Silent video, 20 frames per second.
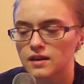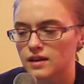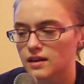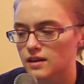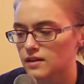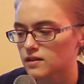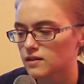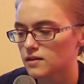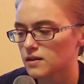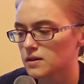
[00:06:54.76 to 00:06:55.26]

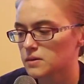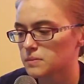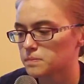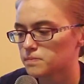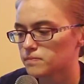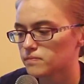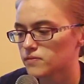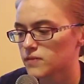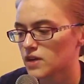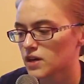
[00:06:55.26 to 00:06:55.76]
And
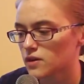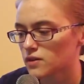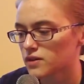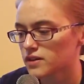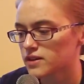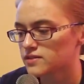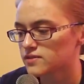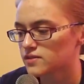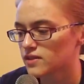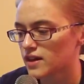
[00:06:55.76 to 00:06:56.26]
not
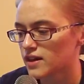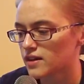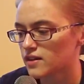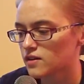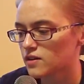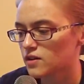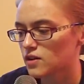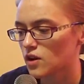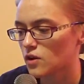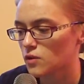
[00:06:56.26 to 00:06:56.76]
only is
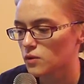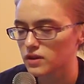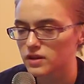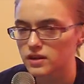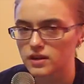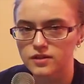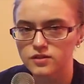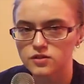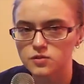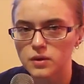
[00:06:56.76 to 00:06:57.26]
that a
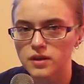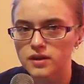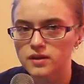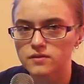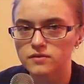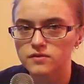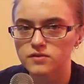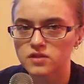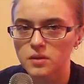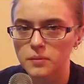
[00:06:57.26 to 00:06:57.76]
really nice way
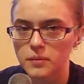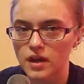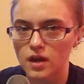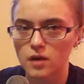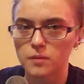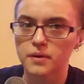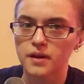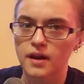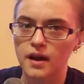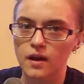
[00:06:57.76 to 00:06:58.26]
of summing
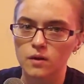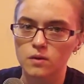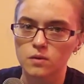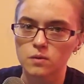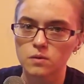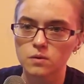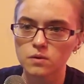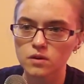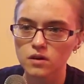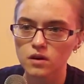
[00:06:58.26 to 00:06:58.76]
up
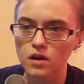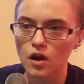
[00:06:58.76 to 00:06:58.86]
how